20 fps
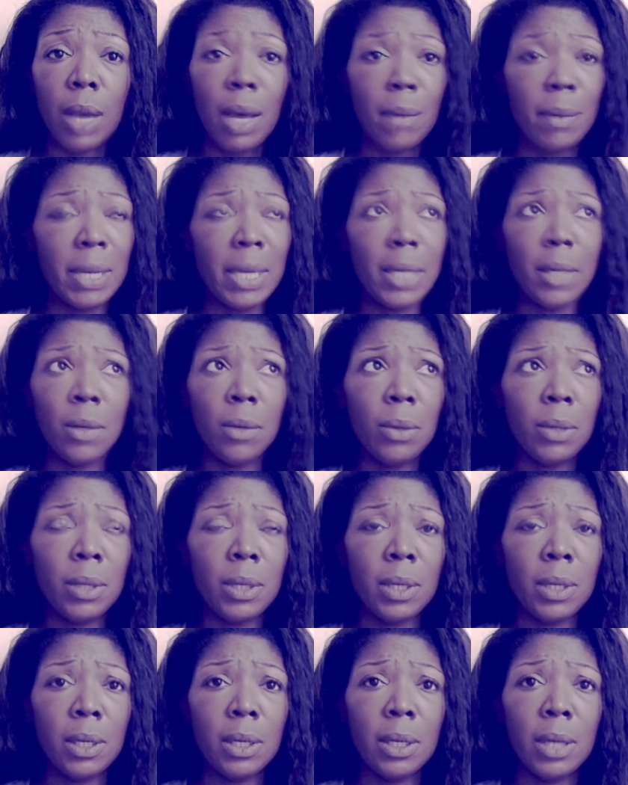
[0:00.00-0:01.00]
I'm not going
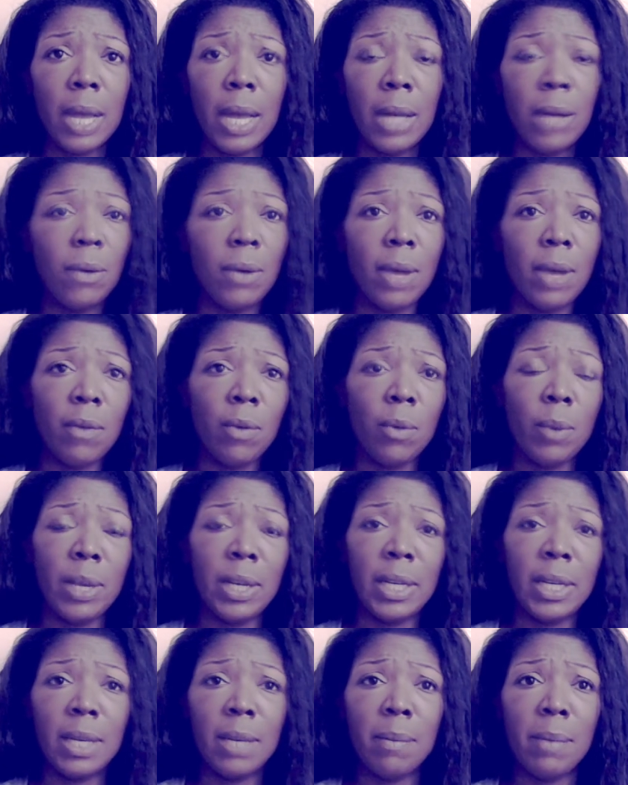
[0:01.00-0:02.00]
there. I don't have a way
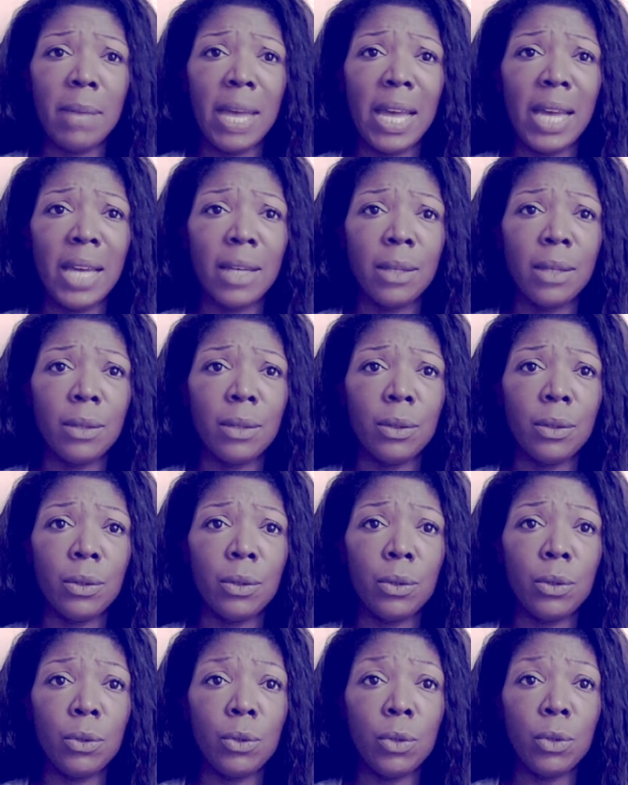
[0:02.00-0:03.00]
to get back.
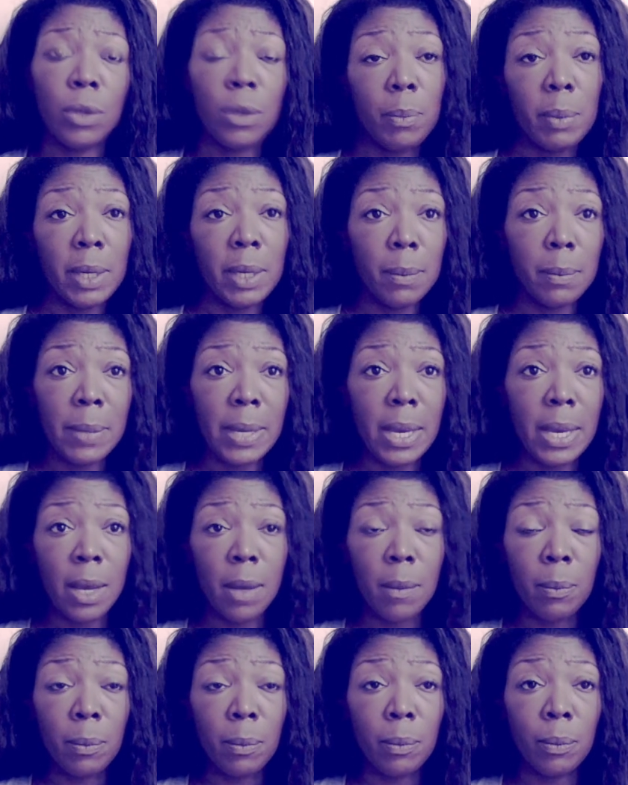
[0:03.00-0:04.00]
You're going to pick me
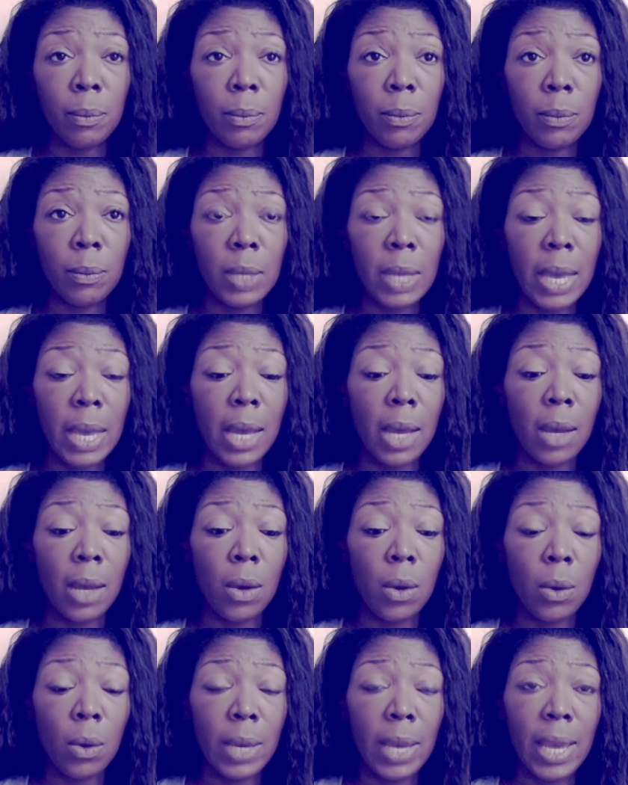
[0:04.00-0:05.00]
up? Yeah,
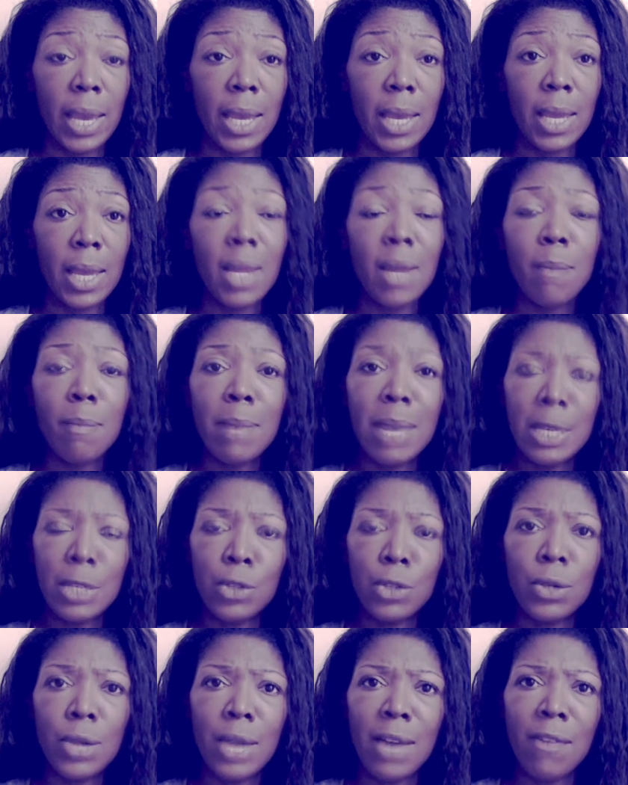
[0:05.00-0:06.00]
okay. Make
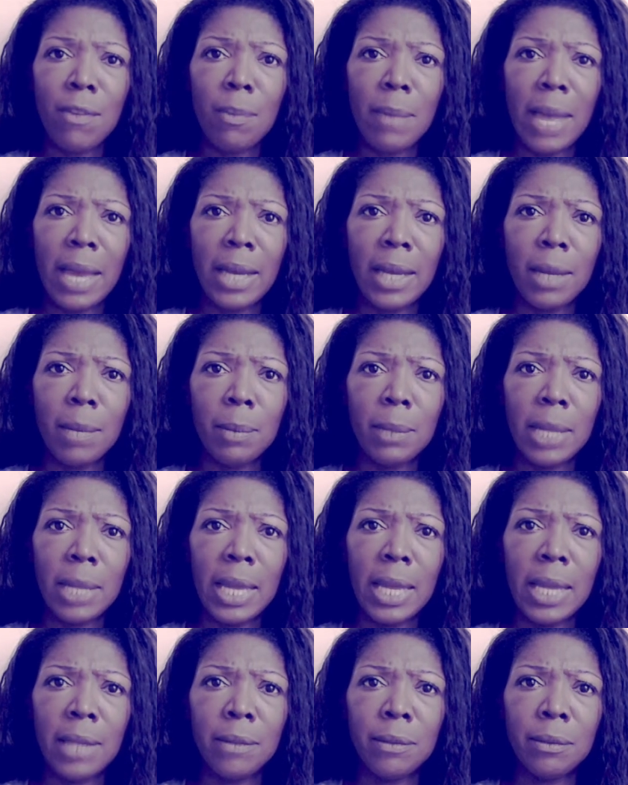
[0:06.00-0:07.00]
sure you have a backup
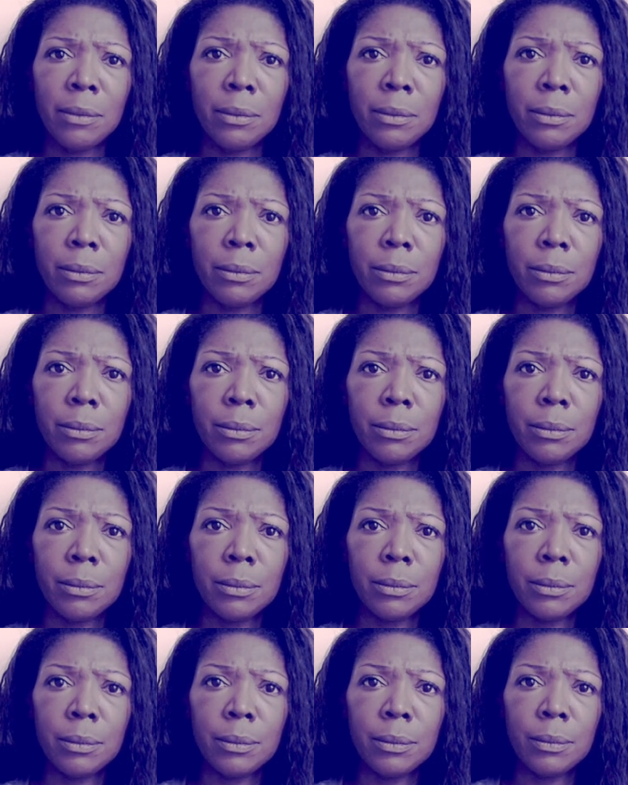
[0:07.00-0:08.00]
plan.
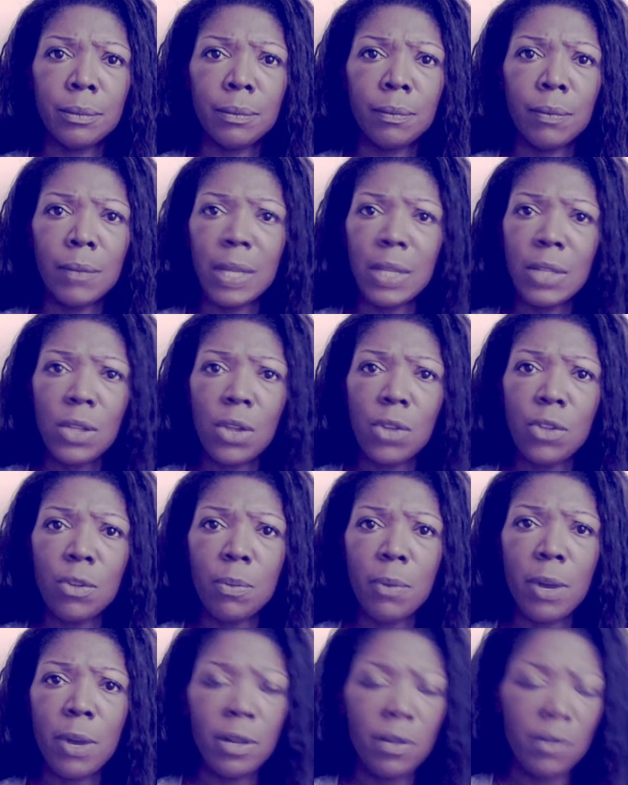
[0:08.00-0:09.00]
That's also
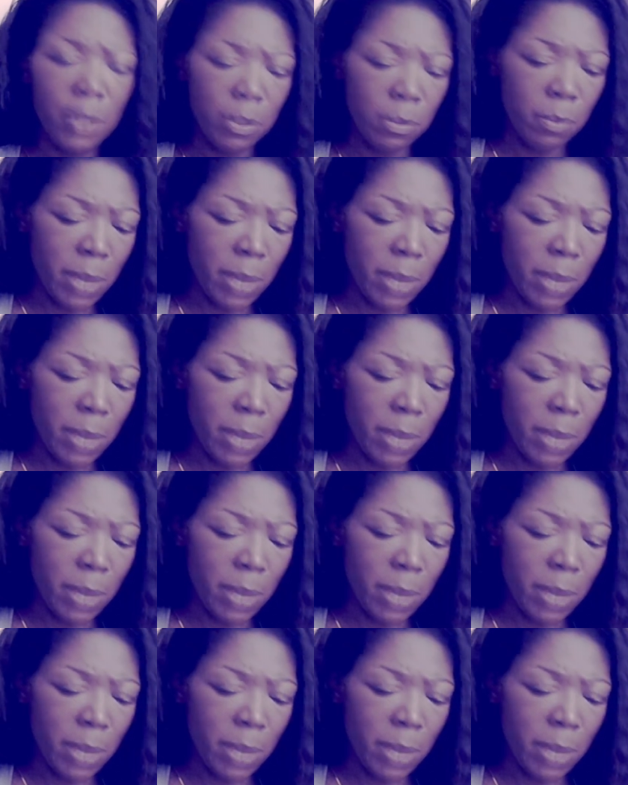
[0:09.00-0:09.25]
part of this.